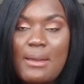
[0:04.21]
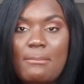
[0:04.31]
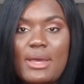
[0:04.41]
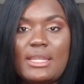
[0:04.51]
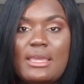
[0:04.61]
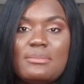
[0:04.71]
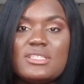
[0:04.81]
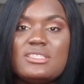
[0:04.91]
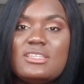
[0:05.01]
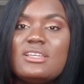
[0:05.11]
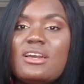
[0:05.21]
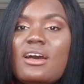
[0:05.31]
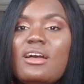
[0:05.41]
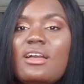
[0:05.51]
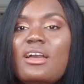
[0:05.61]
My name is
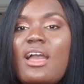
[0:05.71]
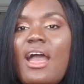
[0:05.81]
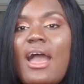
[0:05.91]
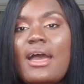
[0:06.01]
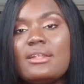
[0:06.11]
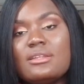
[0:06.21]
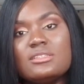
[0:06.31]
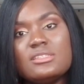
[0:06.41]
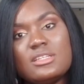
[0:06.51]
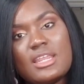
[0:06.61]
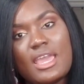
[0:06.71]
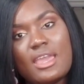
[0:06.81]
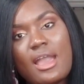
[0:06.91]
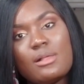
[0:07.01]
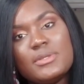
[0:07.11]
Deekag, and
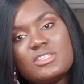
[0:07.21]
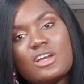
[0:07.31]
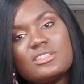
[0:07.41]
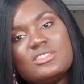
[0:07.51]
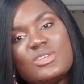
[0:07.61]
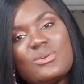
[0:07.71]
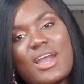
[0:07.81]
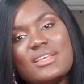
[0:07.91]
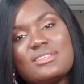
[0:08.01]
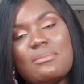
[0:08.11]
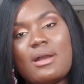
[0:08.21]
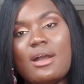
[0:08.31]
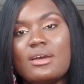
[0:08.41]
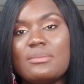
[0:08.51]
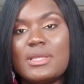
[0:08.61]
today I'll be talking to you guys
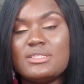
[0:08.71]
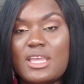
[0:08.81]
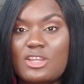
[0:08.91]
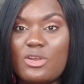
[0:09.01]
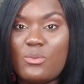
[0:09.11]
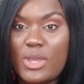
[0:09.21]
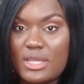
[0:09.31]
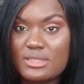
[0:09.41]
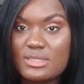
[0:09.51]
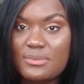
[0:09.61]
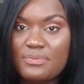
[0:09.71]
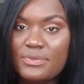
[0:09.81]
about how to maintain your wigs.